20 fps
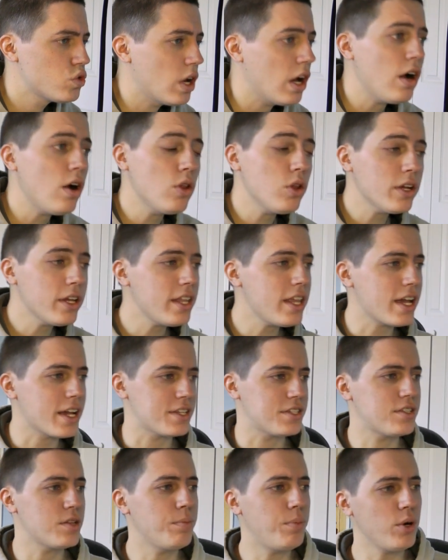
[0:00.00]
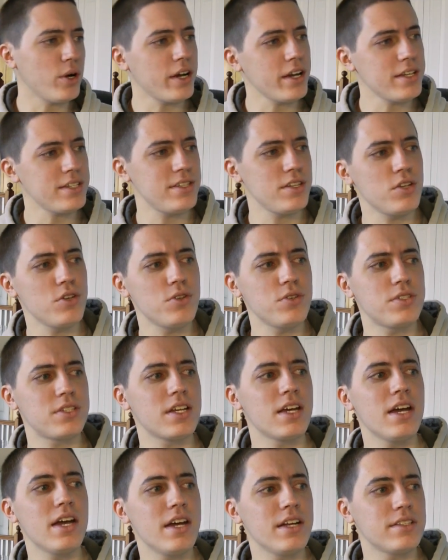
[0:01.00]
Oh, look at this. The book is
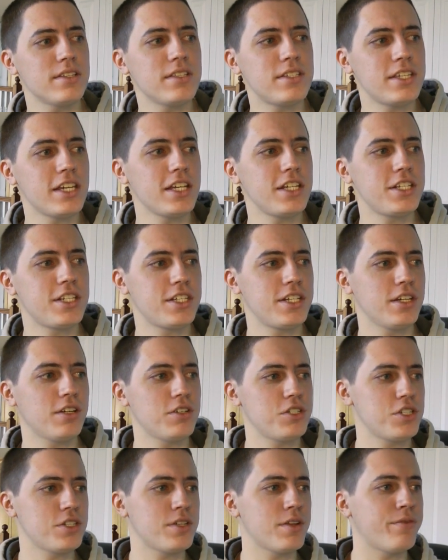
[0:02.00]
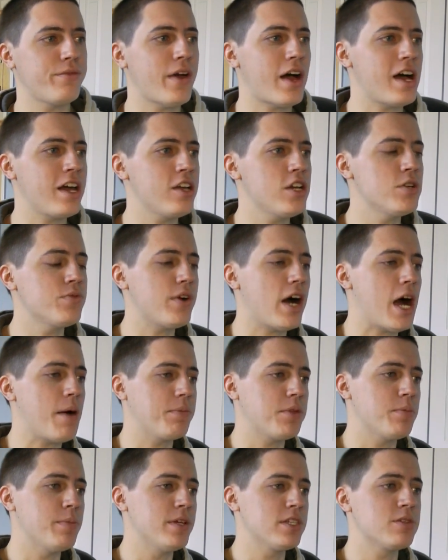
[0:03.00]
used to teach children the value of
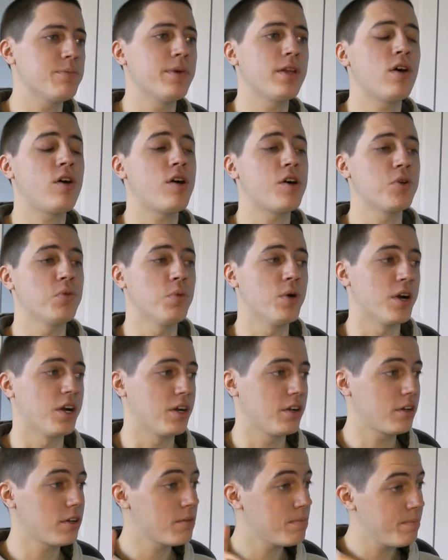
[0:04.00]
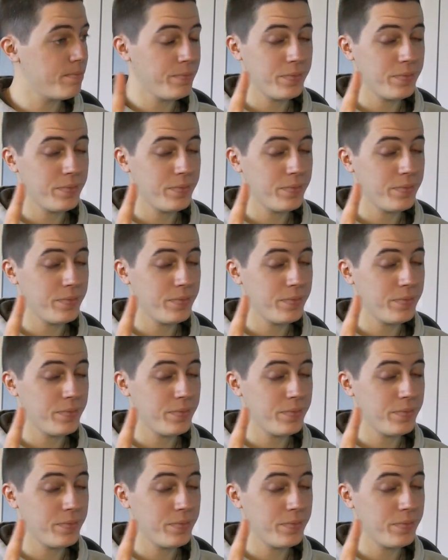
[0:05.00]
optimism and hard work.